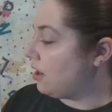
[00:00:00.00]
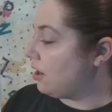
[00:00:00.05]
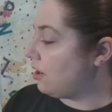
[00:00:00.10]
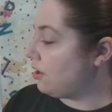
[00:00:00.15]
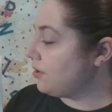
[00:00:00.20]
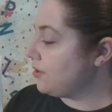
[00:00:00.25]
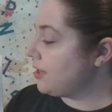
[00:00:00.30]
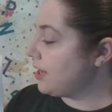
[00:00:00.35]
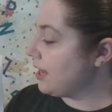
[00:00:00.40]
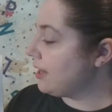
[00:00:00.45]

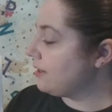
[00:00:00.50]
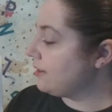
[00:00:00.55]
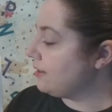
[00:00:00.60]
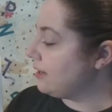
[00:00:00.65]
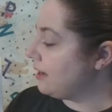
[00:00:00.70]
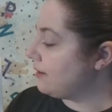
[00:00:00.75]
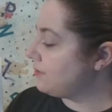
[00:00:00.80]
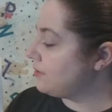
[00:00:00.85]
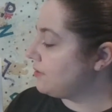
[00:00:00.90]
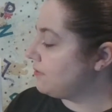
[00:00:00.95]
all they had
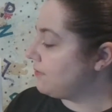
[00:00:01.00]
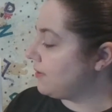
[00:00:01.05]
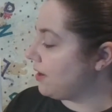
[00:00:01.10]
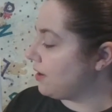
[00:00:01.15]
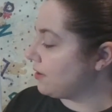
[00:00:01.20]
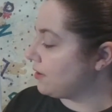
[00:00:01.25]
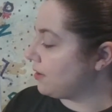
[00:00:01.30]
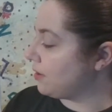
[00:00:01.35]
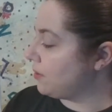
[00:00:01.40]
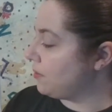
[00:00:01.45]
left of
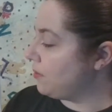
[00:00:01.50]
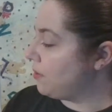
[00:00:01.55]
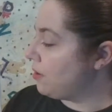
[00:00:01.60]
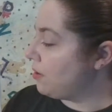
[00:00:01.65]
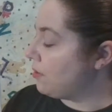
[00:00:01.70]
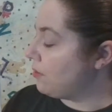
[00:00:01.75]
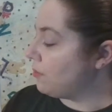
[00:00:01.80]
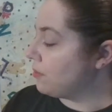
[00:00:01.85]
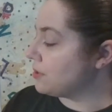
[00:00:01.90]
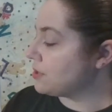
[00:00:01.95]
value
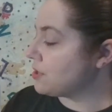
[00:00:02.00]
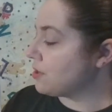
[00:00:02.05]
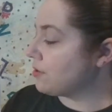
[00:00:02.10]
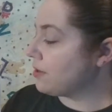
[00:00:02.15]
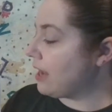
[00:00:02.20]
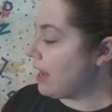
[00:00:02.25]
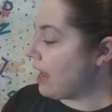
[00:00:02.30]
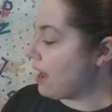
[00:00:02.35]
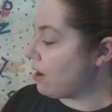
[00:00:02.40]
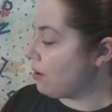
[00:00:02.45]
was their
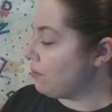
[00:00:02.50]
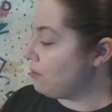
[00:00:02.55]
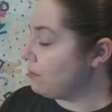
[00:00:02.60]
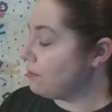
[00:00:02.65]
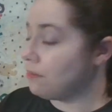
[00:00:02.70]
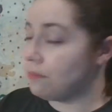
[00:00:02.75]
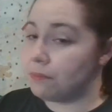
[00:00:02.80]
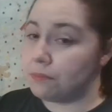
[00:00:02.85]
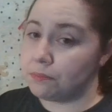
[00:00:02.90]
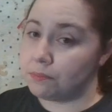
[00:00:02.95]
cow,
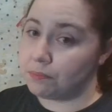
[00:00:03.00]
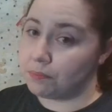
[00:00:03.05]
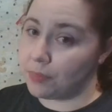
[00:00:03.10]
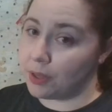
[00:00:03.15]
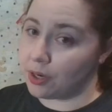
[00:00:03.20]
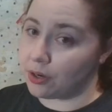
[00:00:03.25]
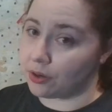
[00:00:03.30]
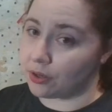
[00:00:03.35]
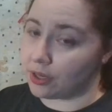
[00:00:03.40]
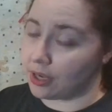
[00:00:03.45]

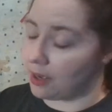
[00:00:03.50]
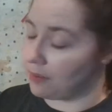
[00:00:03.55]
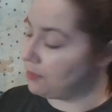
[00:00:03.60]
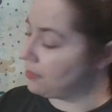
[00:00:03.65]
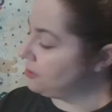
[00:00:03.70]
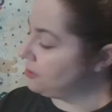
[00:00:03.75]
Buttercup.